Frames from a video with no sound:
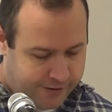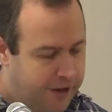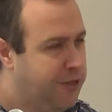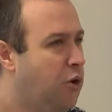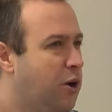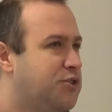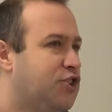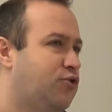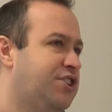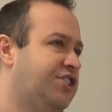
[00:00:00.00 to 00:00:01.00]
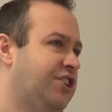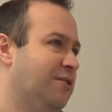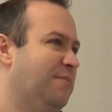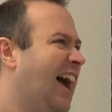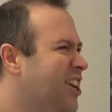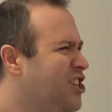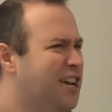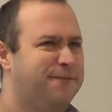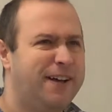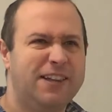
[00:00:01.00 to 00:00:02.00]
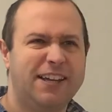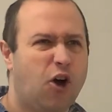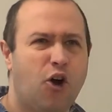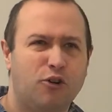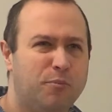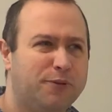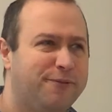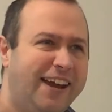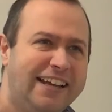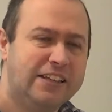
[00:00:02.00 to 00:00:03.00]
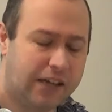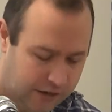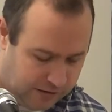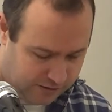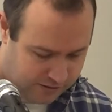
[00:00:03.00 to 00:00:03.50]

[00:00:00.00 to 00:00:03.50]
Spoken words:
I thought I was a Christian, but actually I felt like a horrible failure.